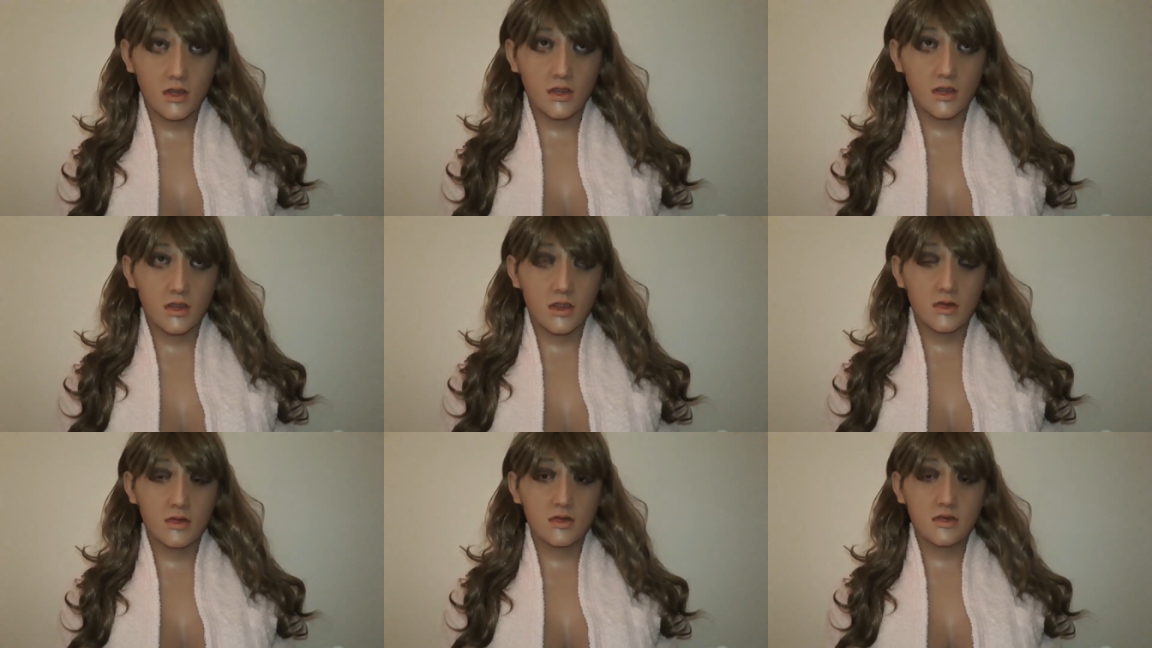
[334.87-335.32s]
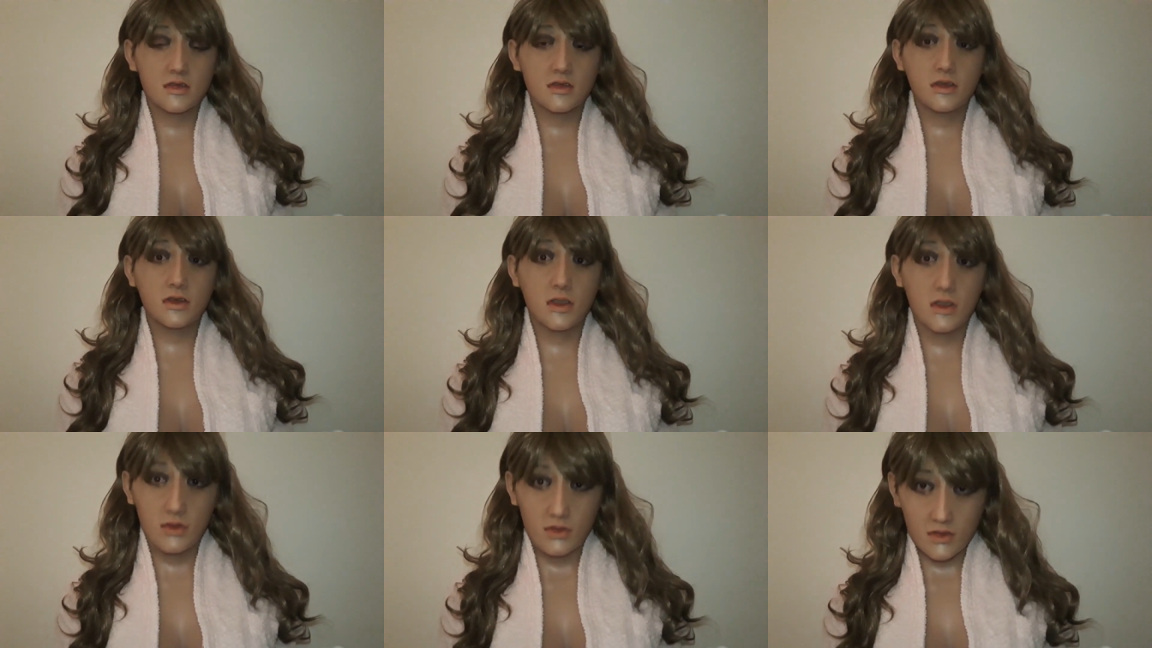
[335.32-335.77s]
And I was
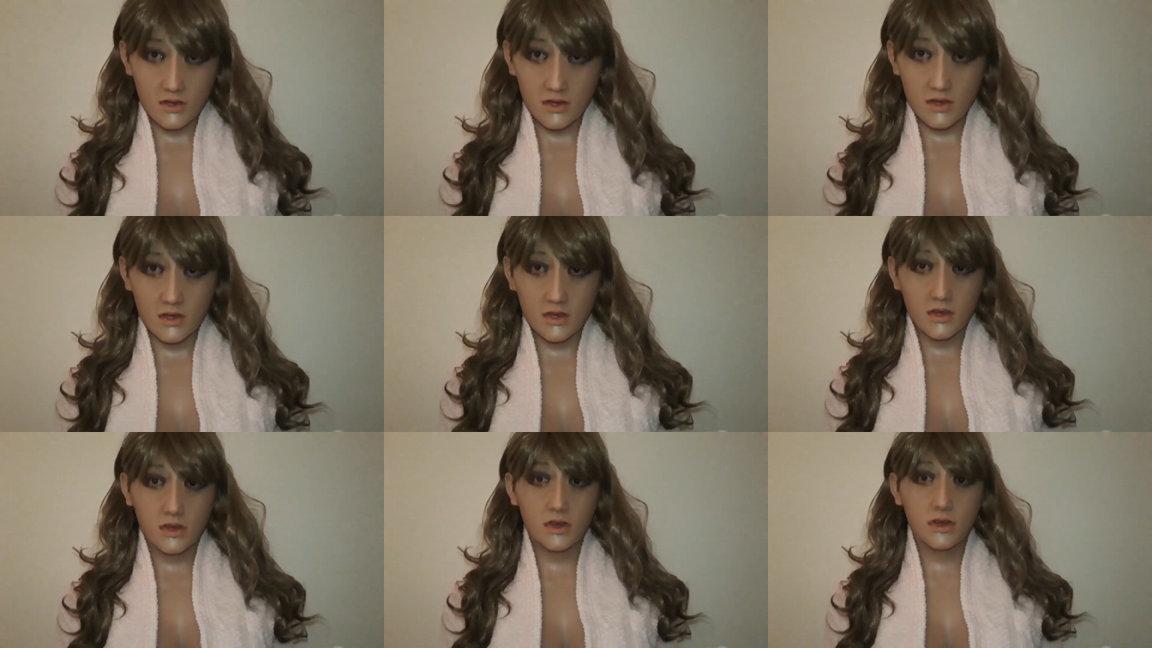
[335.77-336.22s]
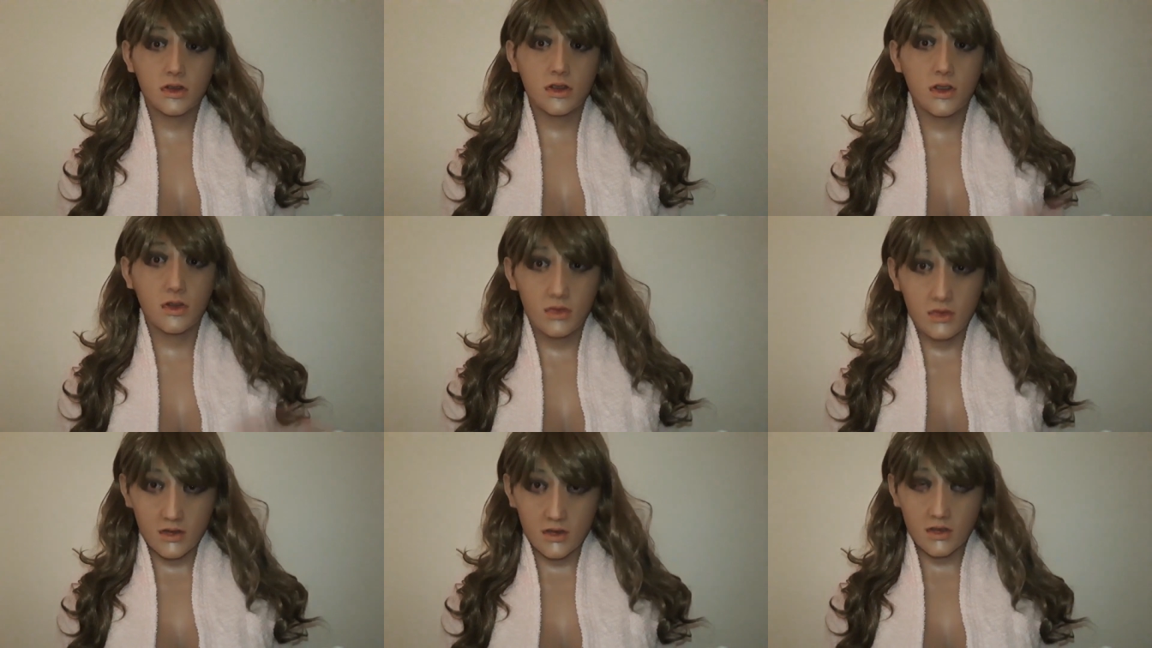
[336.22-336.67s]
choking and
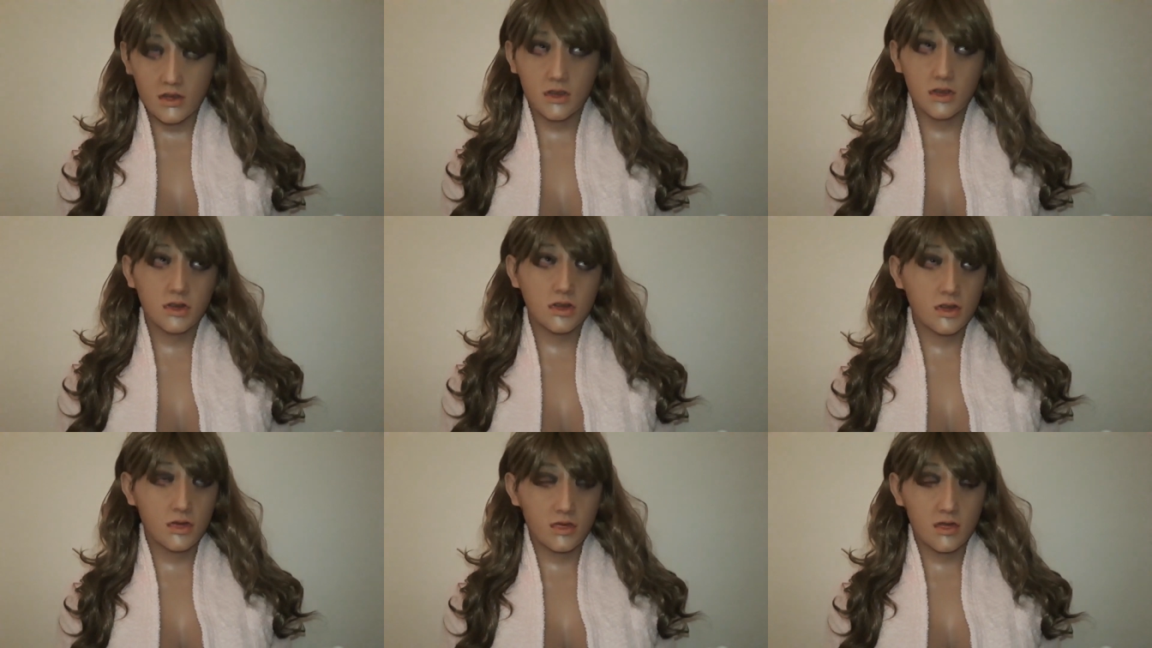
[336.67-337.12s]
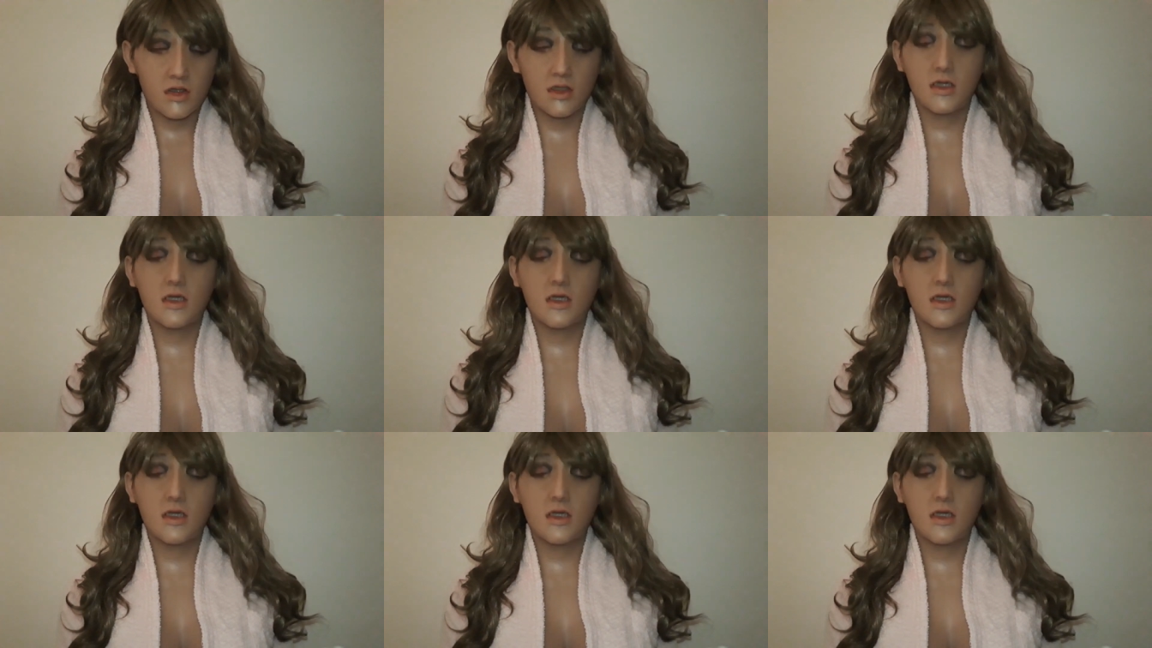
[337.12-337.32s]
choking and choking.